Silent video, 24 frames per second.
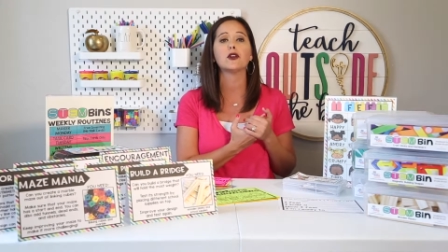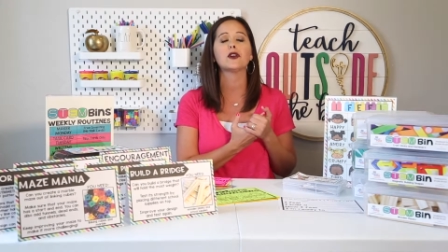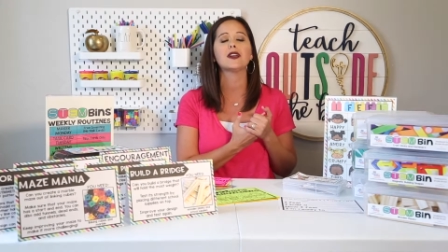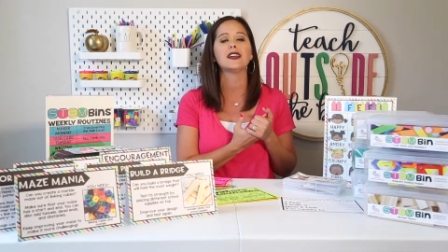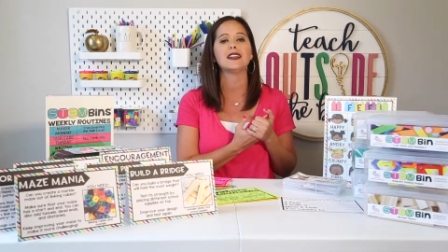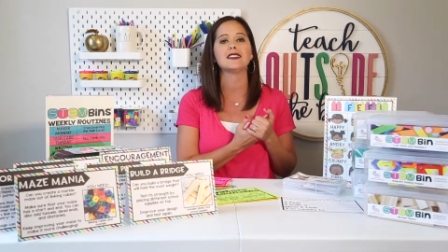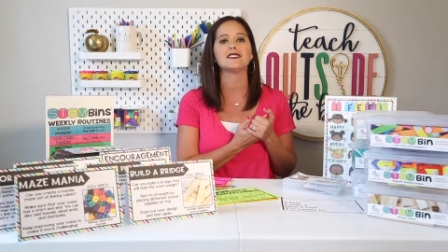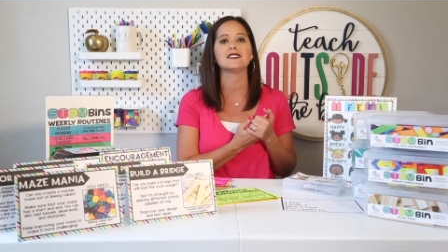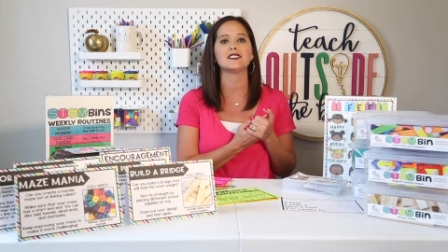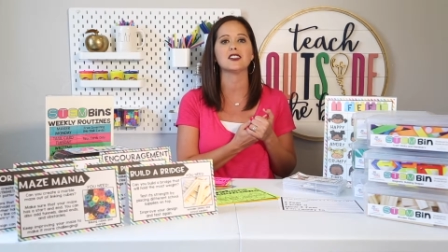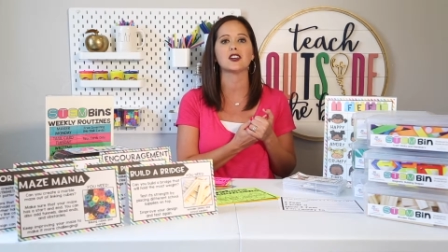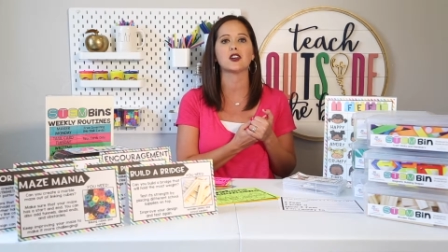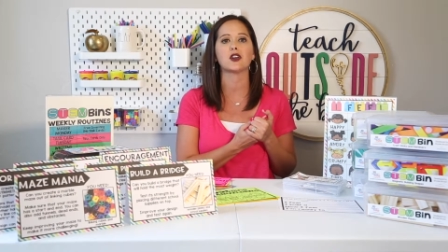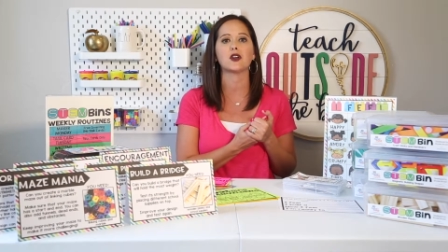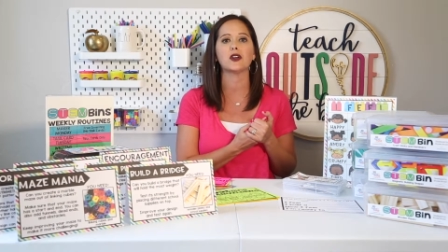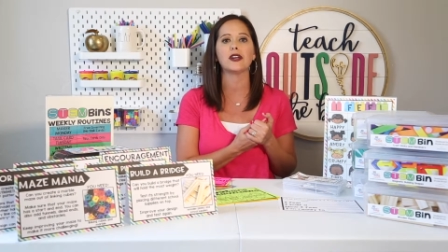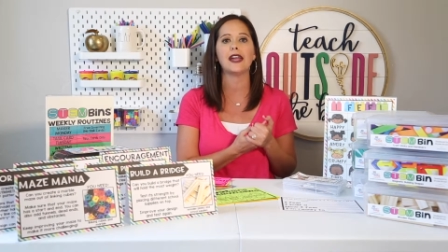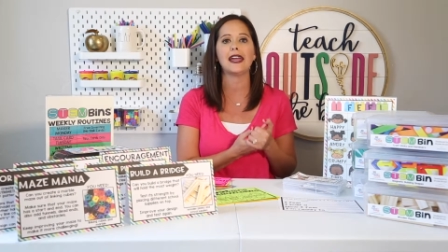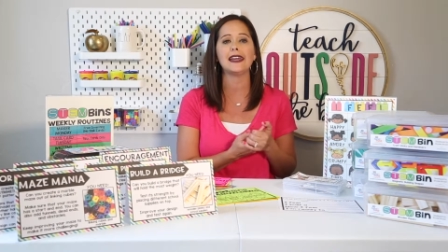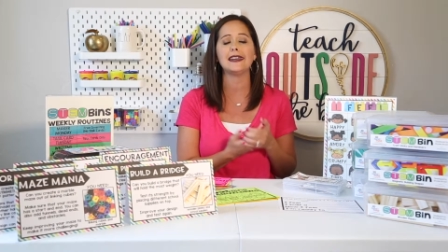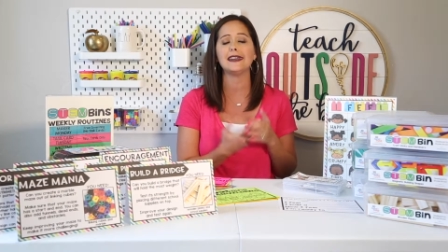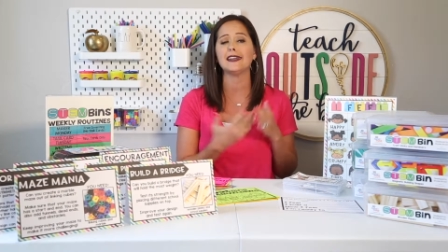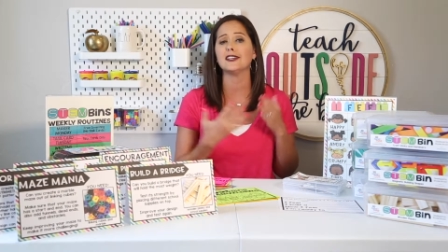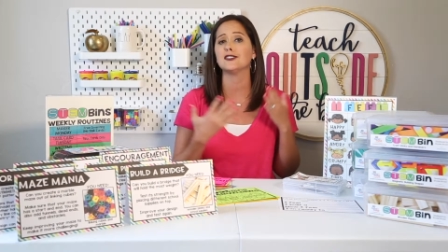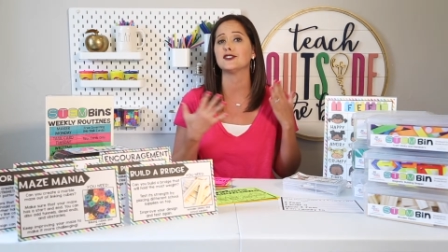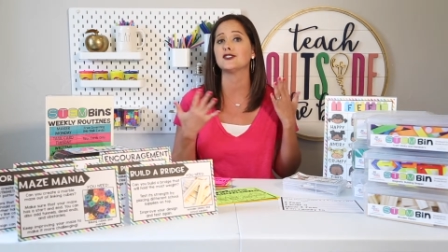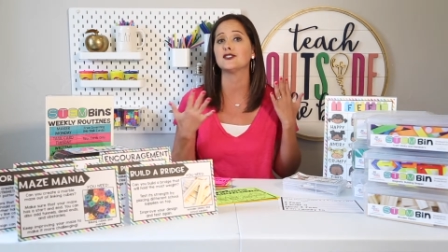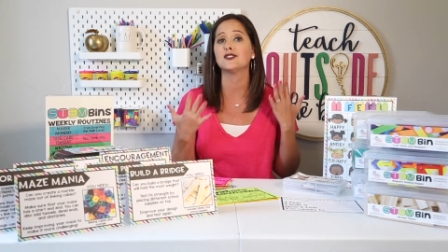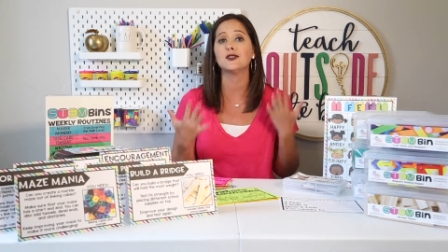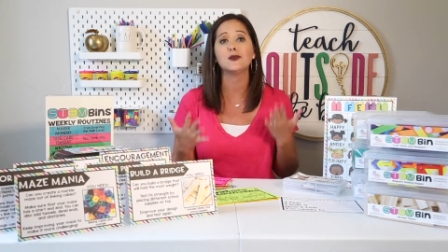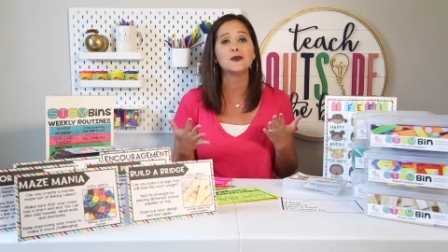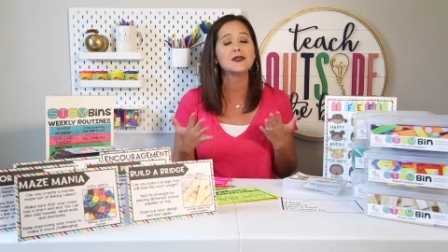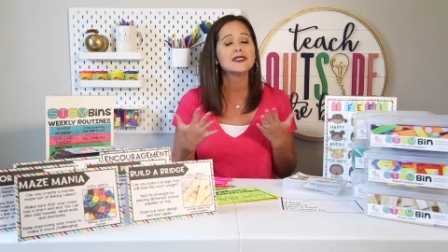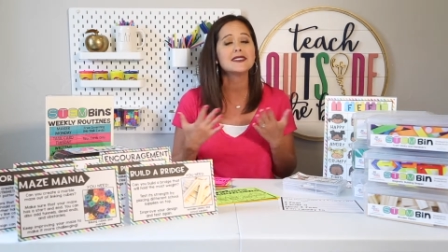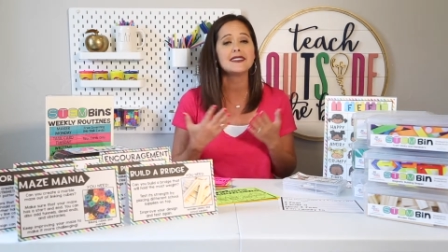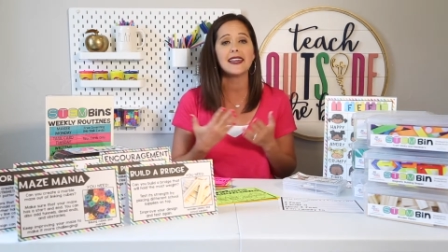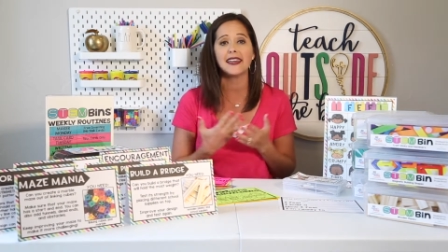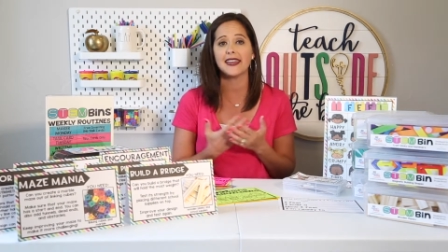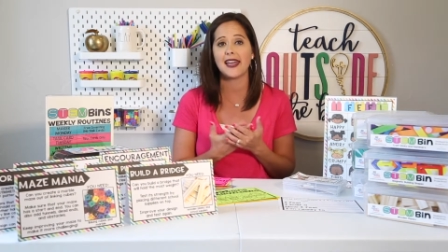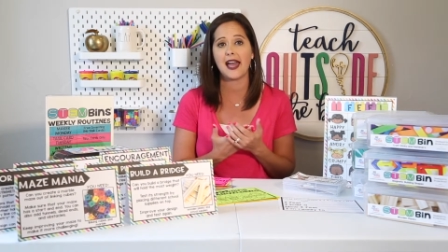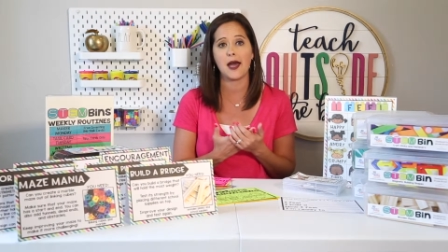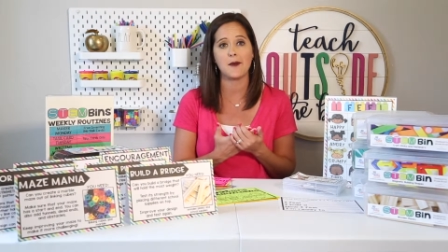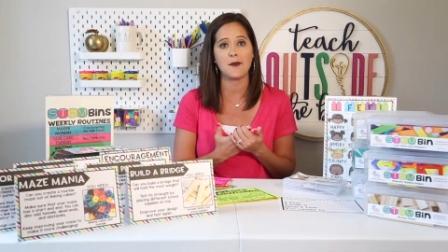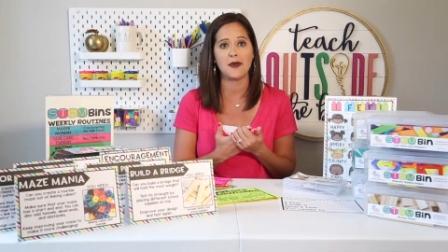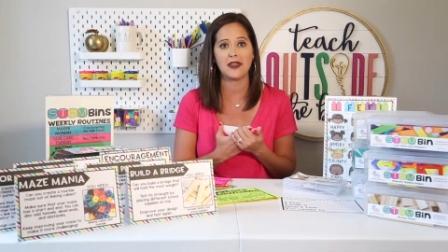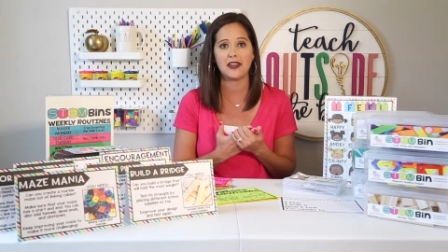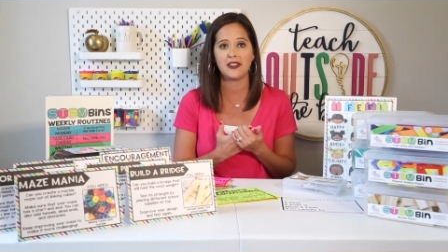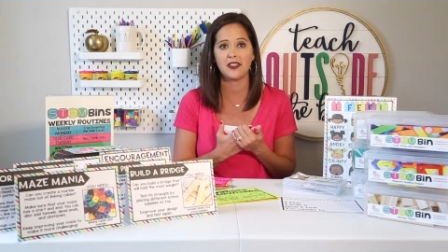kids to create as soon as they
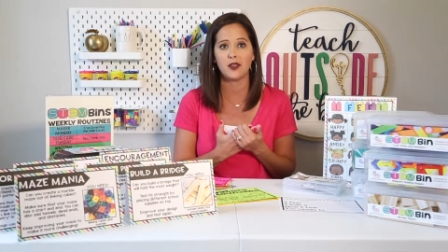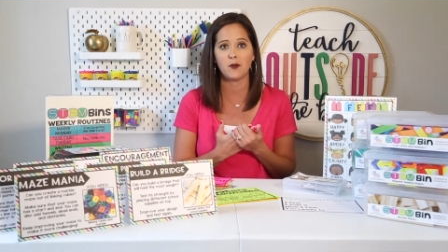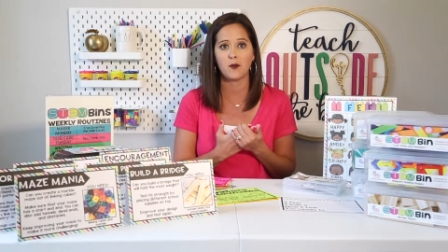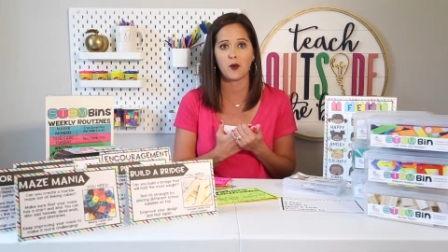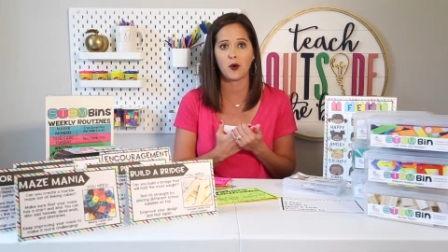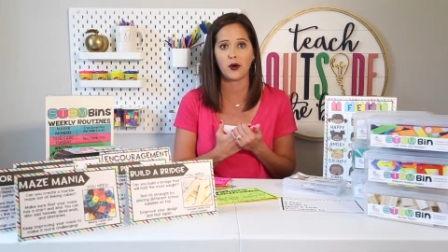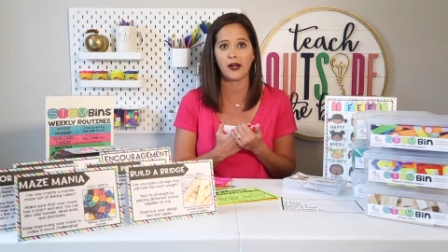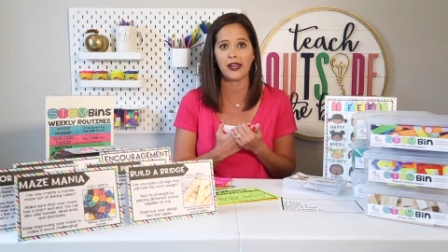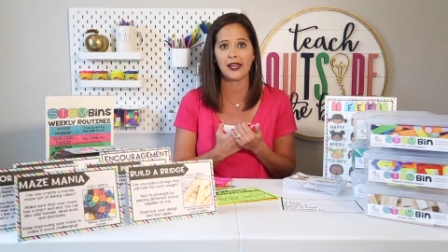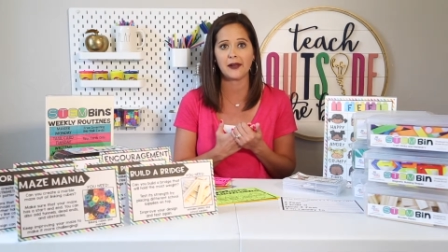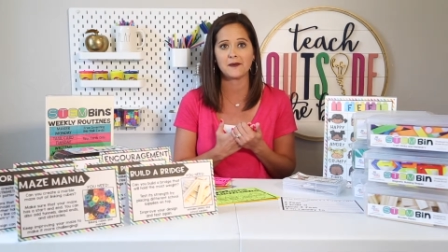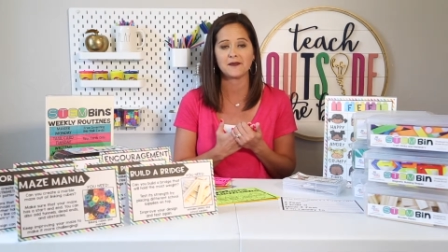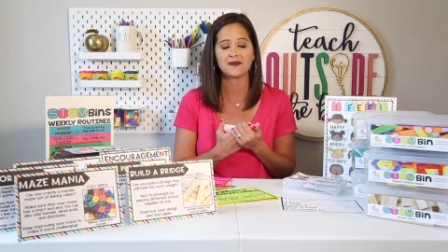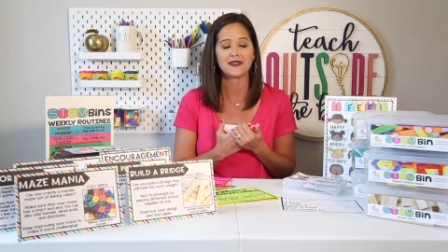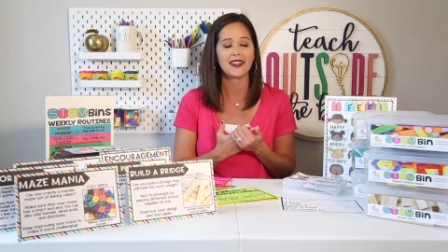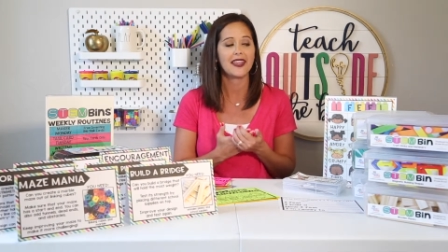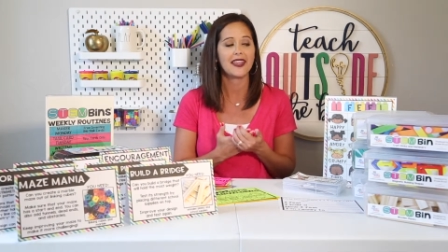come in the morning.